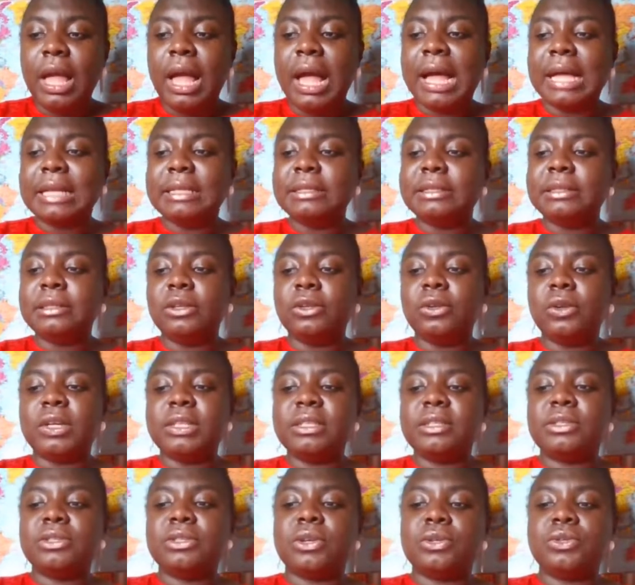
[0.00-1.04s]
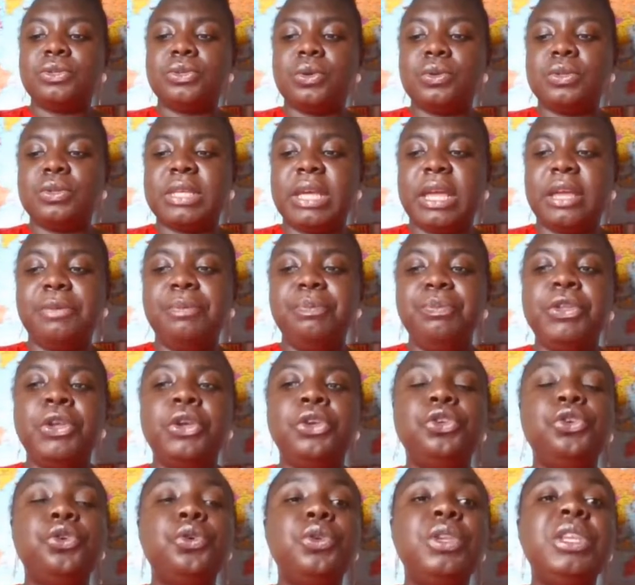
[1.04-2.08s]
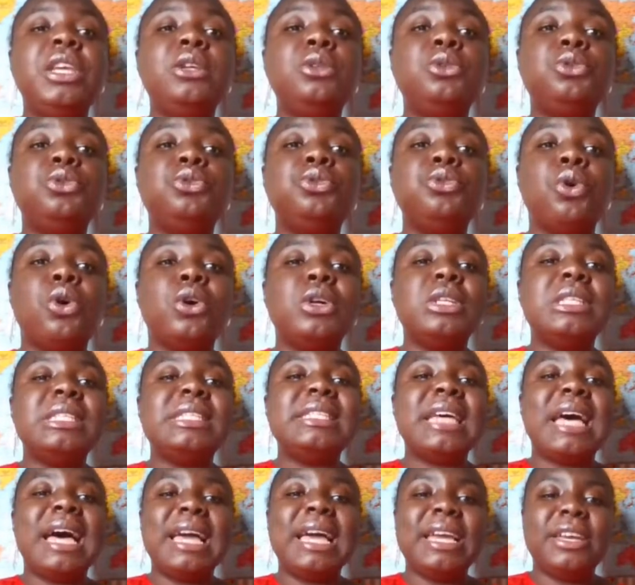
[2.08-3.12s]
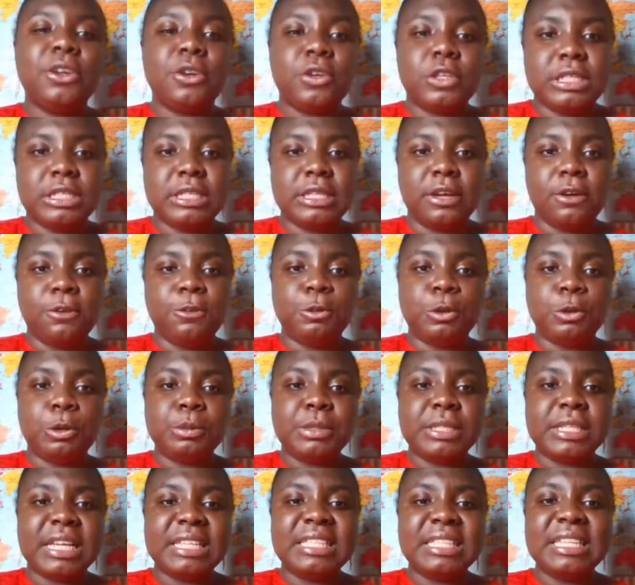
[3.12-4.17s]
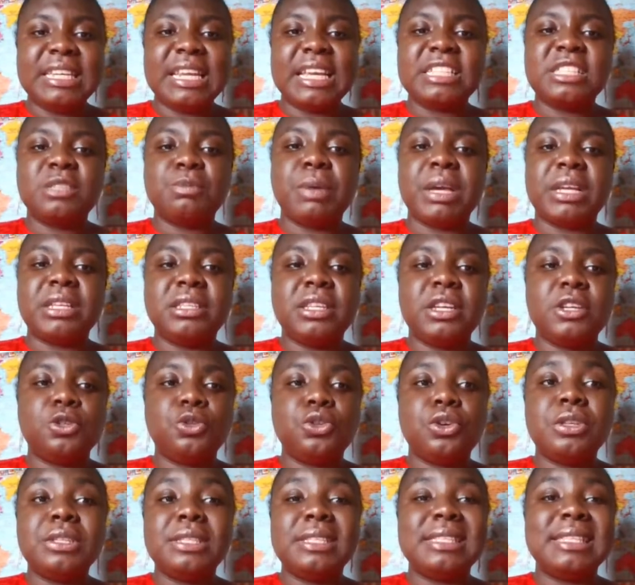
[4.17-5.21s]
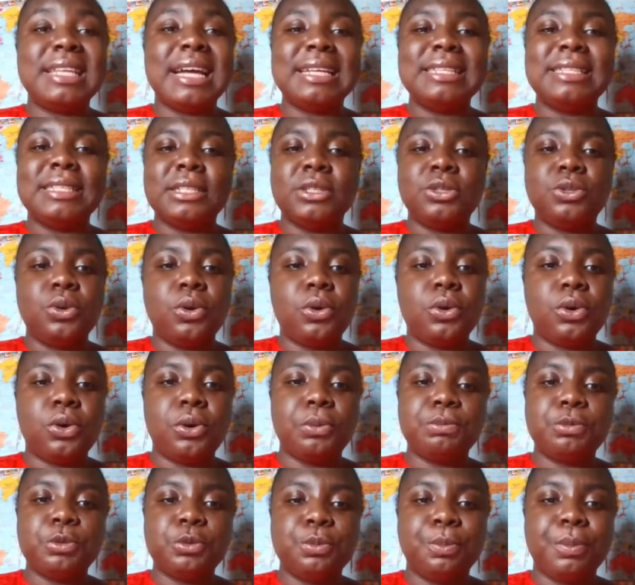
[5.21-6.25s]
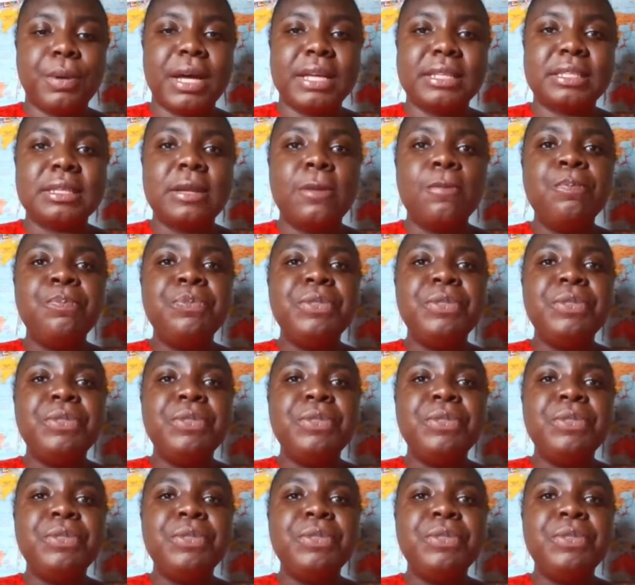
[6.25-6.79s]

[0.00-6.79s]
And the Lord is also saying, you need to untie yourself from certain expectations that did not come to pass.